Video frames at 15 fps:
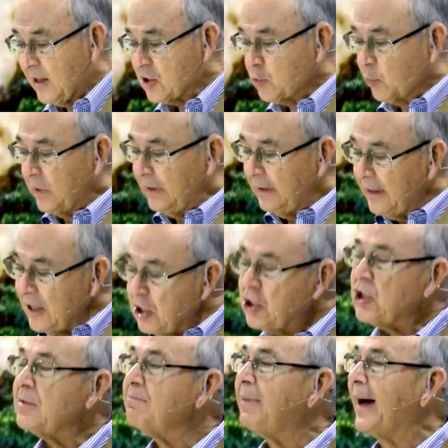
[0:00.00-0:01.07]
And its
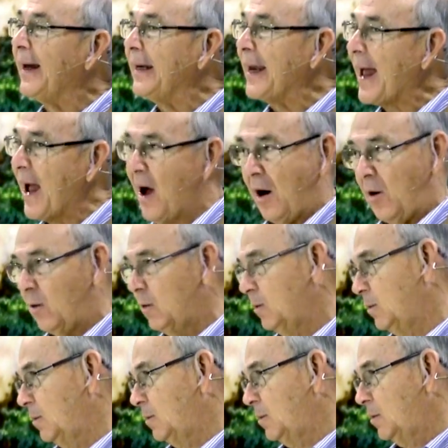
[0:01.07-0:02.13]
religion by now
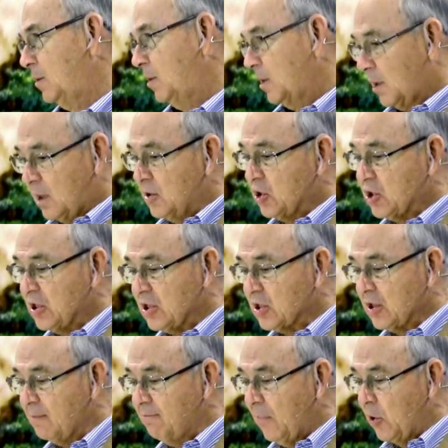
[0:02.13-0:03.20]

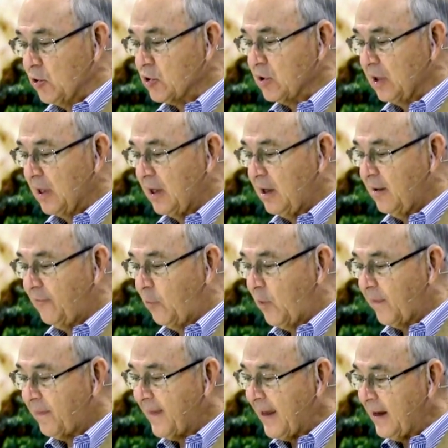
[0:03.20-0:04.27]
consisted mostly of
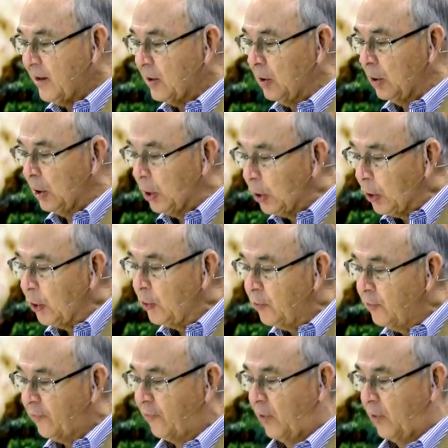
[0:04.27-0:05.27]
what they had learned